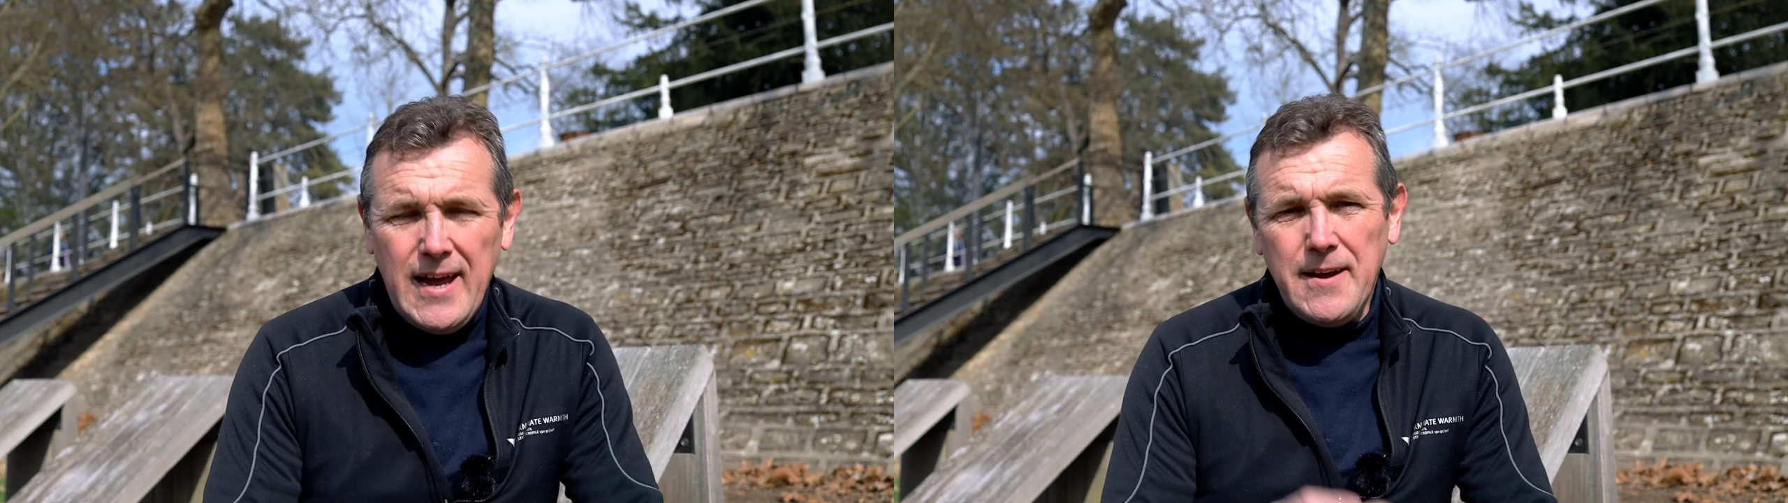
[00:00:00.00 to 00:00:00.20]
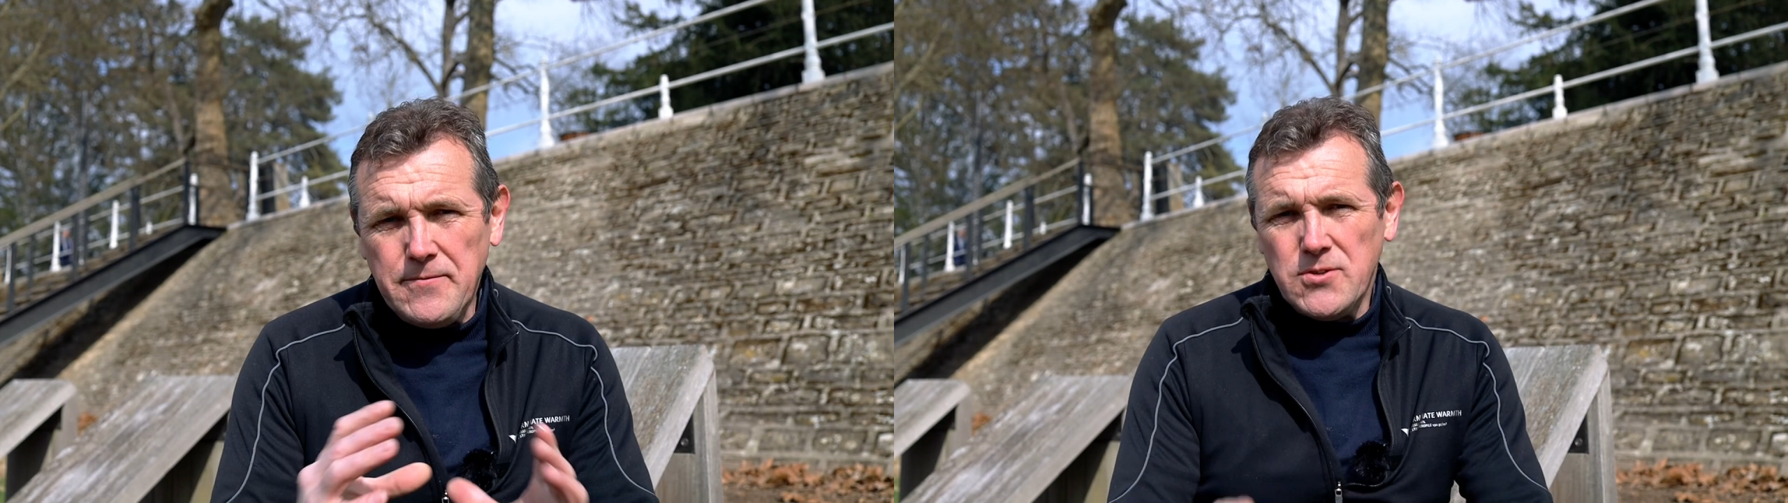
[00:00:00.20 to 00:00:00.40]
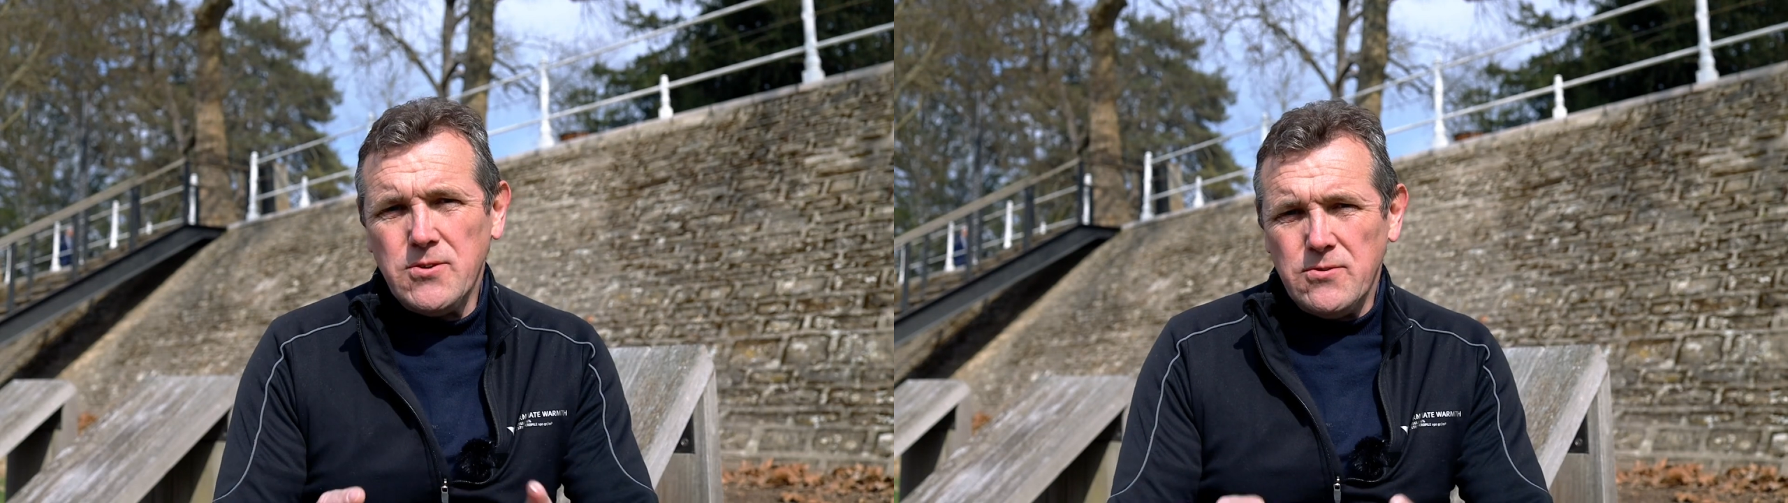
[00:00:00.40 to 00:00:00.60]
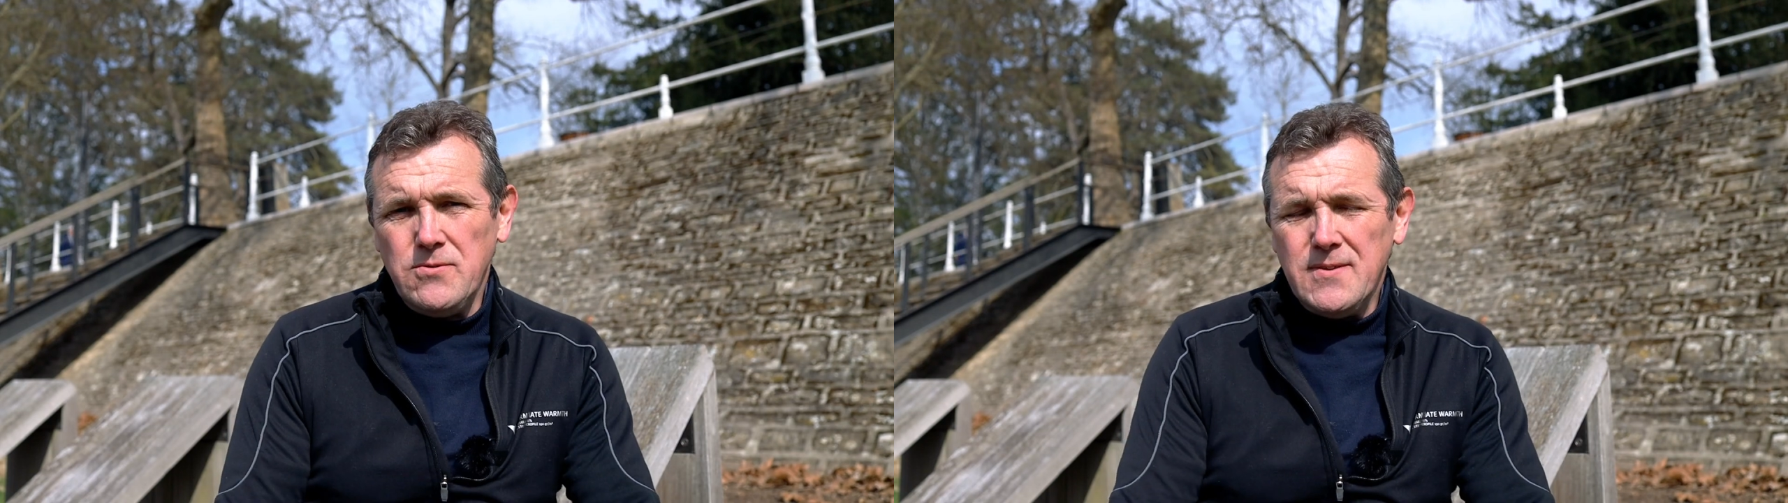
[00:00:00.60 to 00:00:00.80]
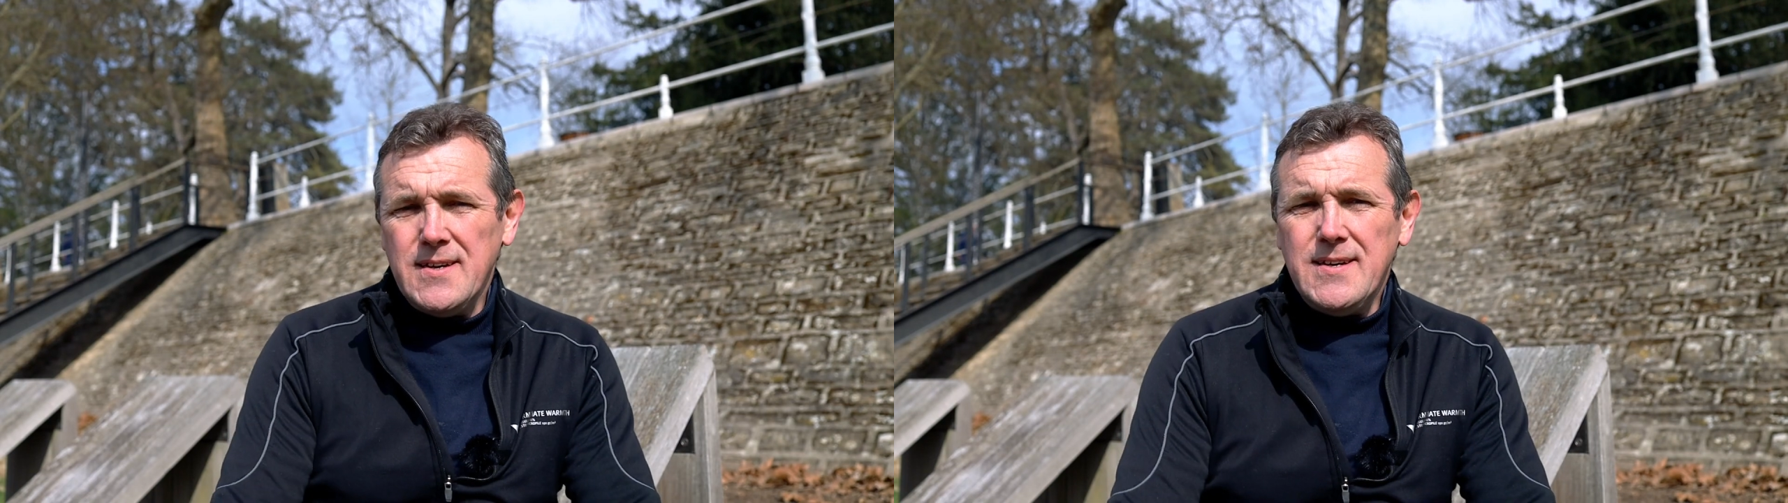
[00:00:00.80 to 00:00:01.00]

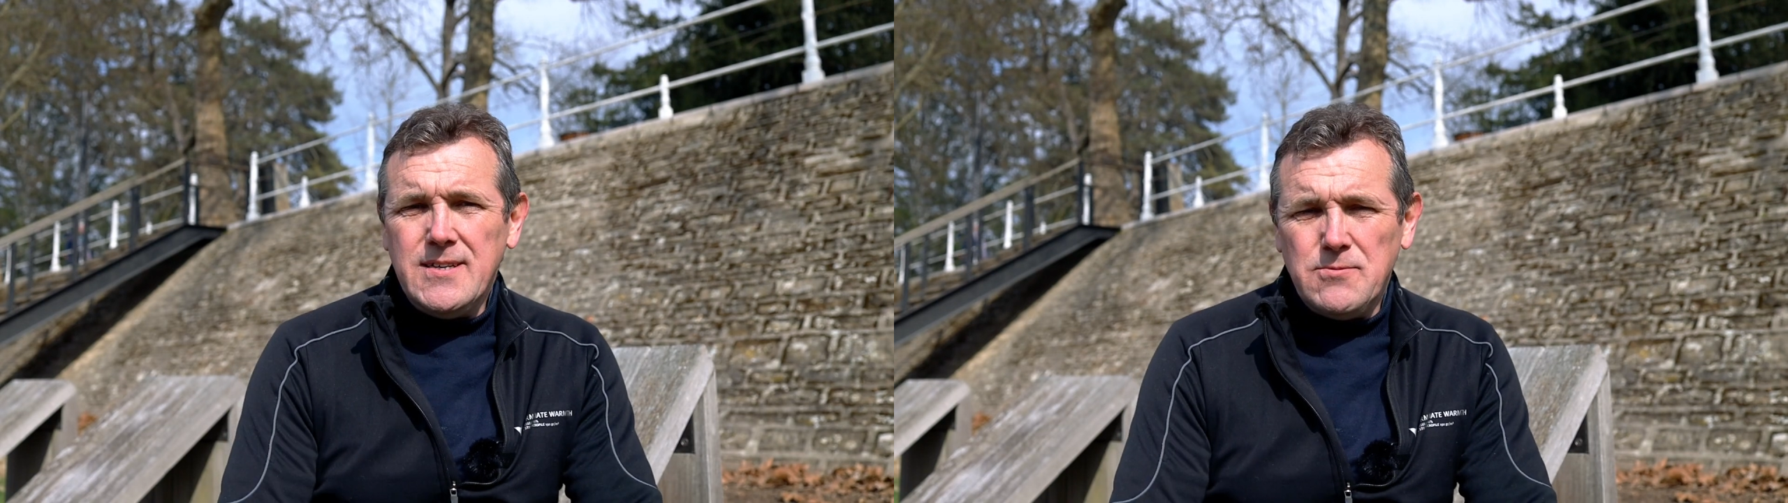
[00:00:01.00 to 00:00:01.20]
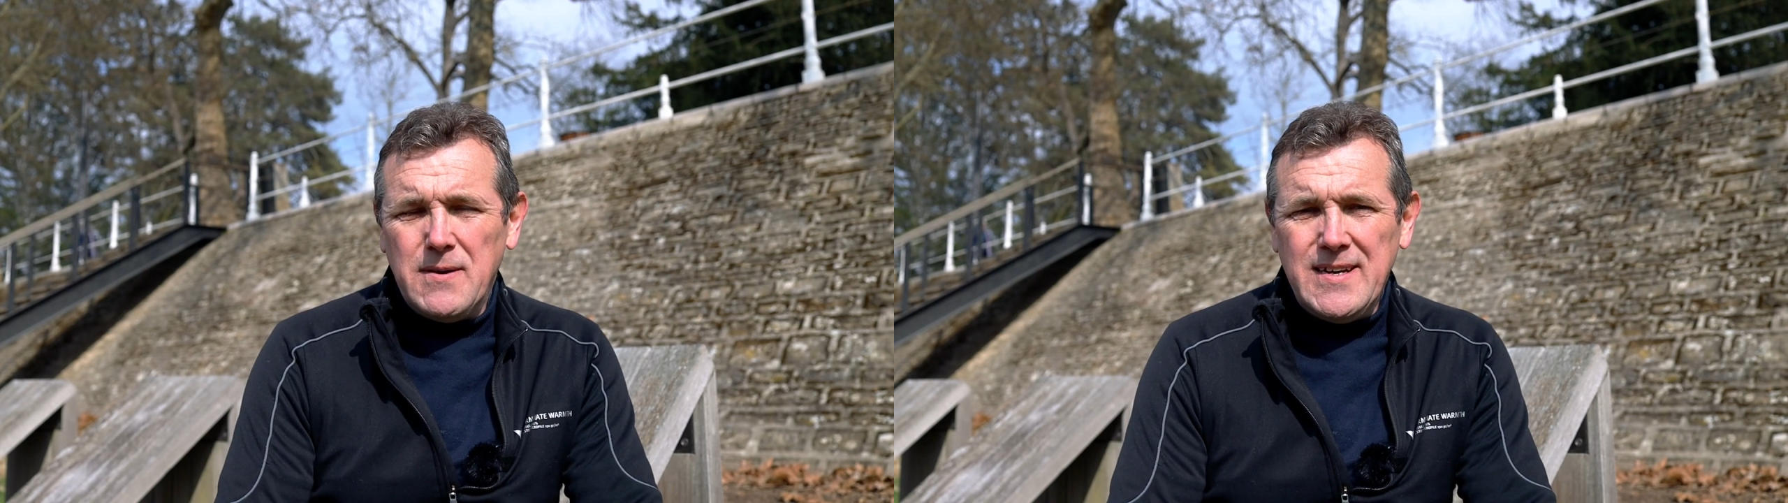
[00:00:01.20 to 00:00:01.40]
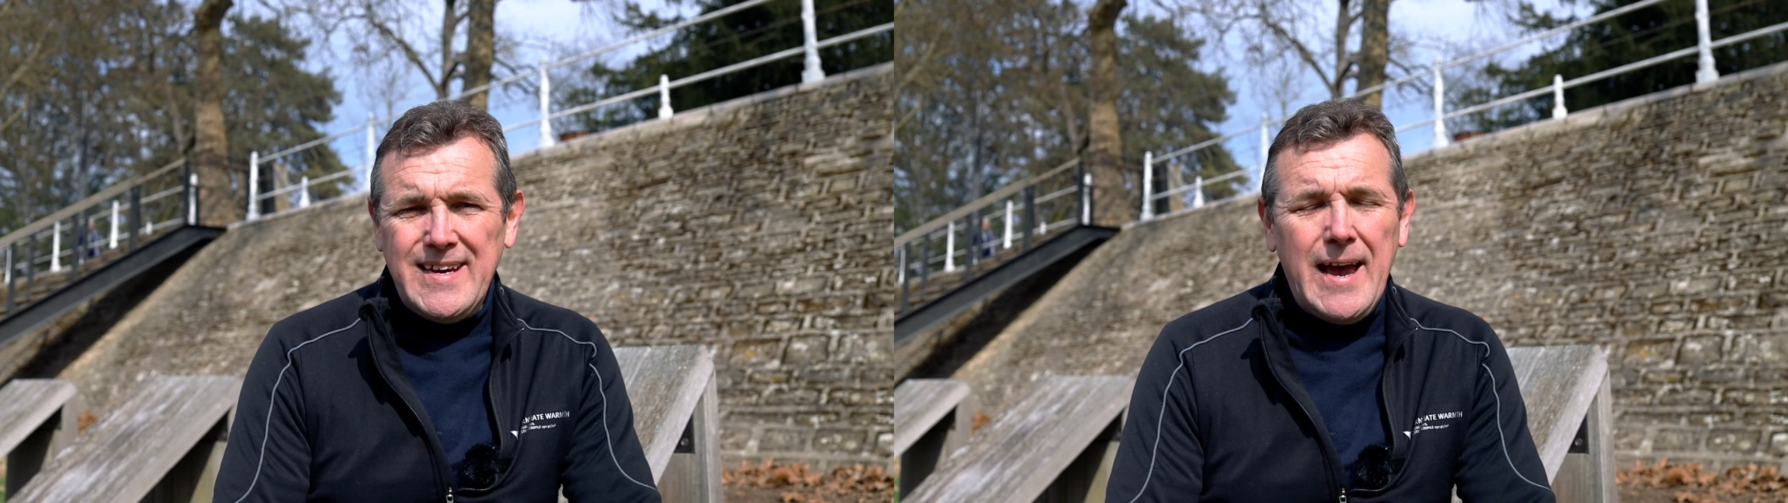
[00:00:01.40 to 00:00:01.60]
f2 is when the